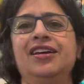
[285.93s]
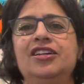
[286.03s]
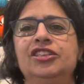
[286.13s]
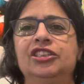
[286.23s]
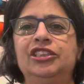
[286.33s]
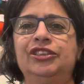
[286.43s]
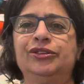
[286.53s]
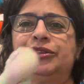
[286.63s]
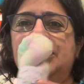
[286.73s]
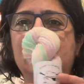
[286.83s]
She
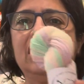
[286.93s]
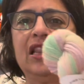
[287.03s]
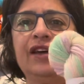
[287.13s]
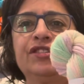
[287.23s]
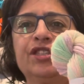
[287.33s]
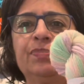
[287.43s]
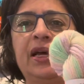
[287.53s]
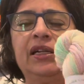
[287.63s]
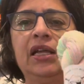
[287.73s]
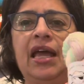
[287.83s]
used Love
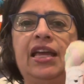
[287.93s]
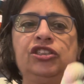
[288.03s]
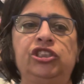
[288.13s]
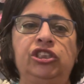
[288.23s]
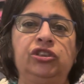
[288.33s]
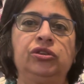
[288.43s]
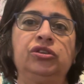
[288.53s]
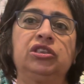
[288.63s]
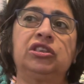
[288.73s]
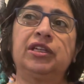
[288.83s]
Spell, and she
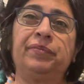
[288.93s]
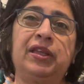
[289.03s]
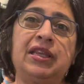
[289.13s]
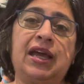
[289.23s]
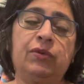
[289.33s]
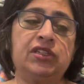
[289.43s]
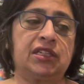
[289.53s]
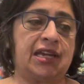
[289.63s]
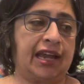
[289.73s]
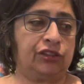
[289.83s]
used something that was a
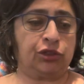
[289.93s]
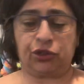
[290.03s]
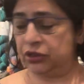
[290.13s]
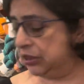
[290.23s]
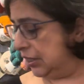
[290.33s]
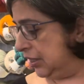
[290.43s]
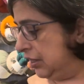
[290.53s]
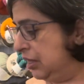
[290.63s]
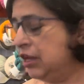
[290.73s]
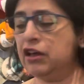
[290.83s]
natural
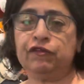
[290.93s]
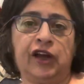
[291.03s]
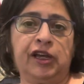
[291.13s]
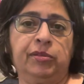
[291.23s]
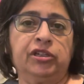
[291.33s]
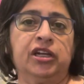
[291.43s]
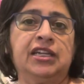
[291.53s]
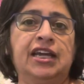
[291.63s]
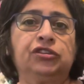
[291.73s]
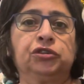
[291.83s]
fiber, a
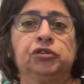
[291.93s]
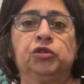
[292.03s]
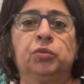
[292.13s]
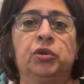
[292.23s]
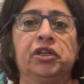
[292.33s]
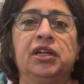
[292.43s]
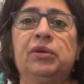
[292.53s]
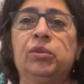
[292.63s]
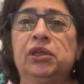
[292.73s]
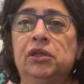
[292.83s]
natural sport,
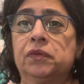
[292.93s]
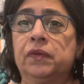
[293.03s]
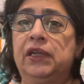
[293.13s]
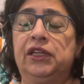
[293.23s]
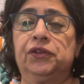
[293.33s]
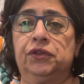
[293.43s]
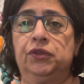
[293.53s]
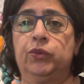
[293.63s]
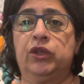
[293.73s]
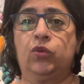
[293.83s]
and would look really good
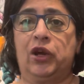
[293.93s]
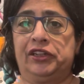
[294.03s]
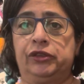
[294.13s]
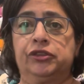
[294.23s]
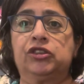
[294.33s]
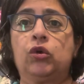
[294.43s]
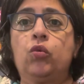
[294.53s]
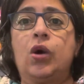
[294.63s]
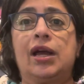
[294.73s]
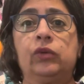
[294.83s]
with Wilder. So
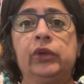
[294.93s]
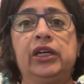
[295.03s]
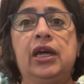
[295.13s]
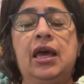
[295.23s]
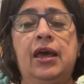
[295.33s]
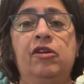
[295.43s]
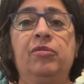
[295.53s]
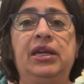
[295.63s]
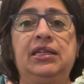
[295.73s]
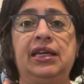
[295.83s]
while we
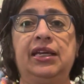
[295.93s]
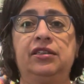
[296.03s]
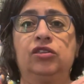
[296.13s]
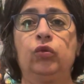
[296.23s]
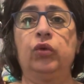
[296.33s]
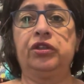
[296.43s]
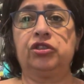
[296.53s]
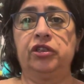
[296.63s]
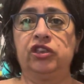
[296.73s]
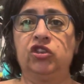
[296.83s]
made kits with
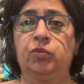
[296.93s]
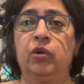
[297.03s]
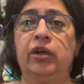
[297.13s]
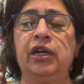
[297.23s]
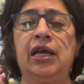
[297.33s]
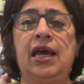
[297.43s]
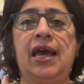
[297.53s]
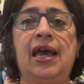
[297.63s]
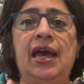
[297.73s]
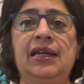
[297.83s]
Journey Sport
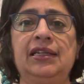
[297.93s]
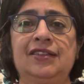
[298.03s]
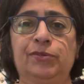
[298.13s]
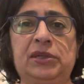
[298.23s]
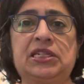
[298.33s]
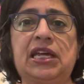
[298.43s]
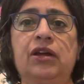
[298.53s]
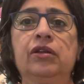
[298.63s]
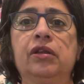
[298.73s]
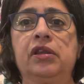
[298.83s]
and Spin
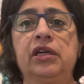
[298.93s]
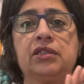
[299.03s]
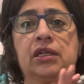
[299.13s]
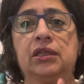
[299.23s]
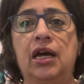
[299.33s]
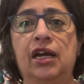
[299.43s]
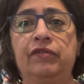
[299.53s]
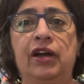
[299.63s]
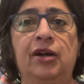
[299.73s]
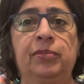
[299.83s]
Cycle, there's a lot
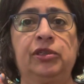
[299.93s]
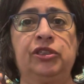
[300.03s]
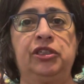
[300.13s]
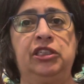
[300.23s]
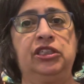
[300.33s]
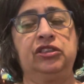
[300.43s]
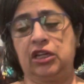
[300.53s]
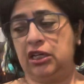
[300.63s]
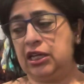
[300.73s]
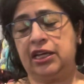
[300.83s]
of opportunities
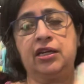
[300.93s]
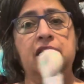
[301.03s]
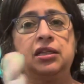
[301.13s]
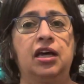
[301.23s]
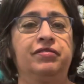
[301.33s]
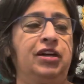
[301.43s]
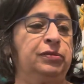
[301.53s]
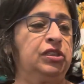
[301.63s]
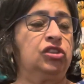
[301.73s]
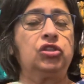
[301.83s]
and a lot of options.